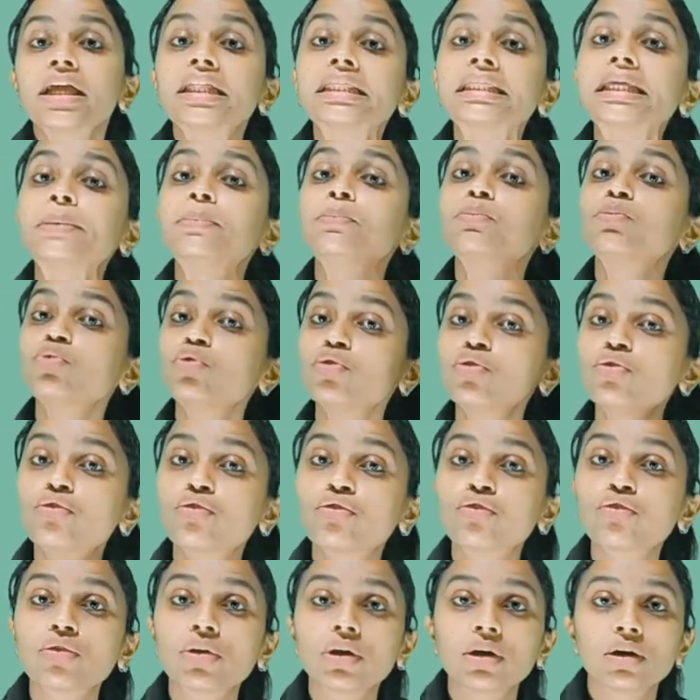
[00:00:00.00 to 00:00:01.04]
They move
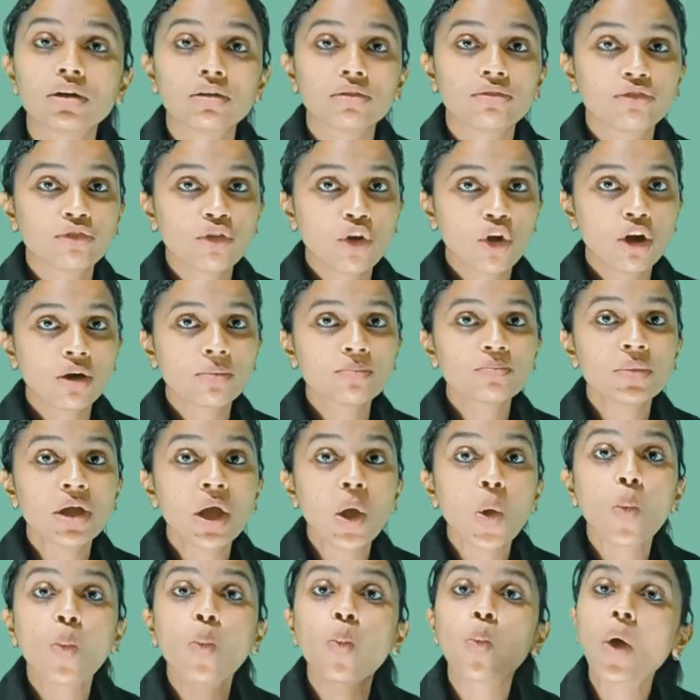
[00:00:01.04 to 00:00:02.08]
from
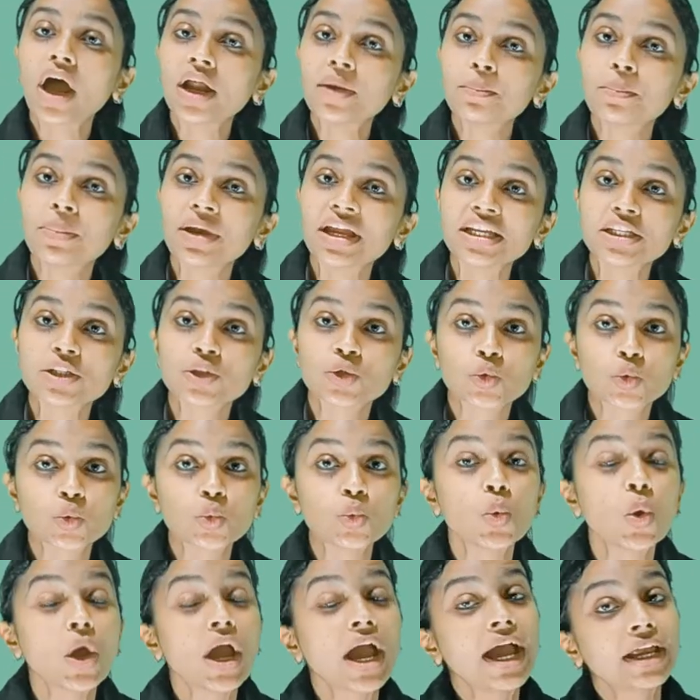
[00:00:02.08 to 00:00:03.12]
one place
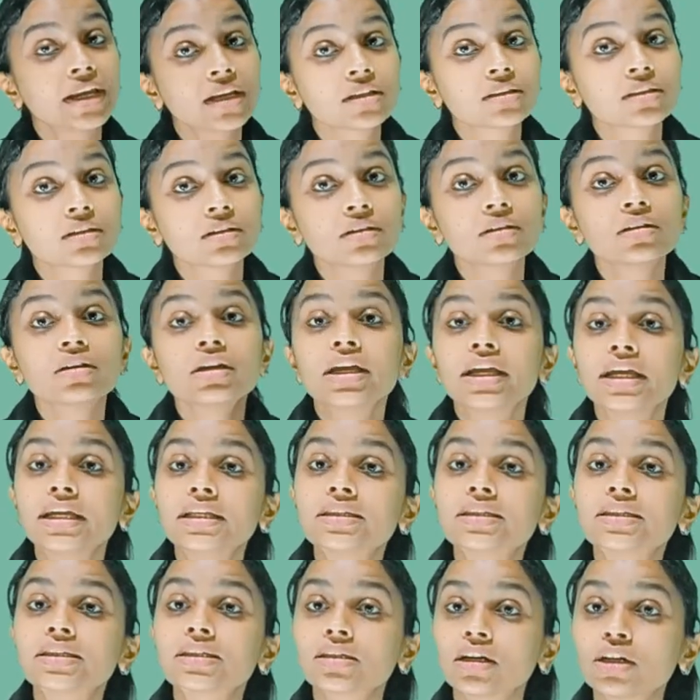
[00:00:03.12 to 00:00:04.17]
to another
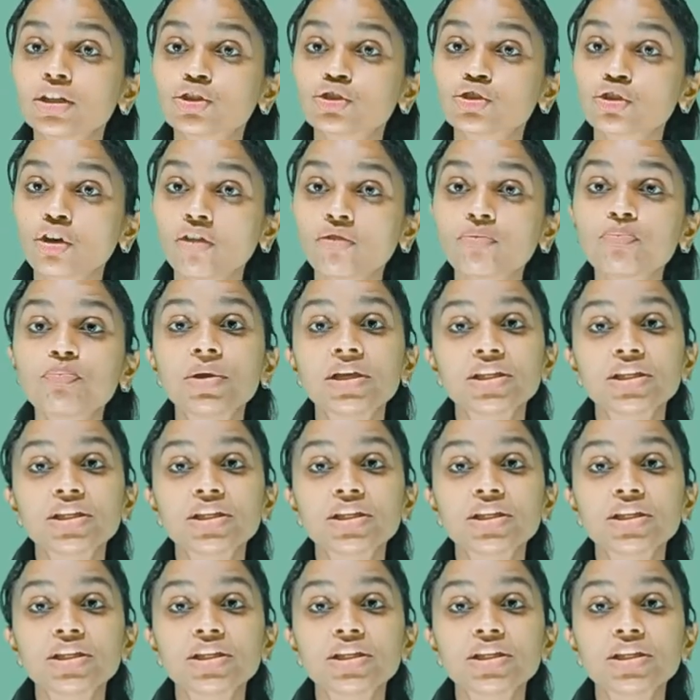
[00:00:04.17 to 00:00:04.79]
in search of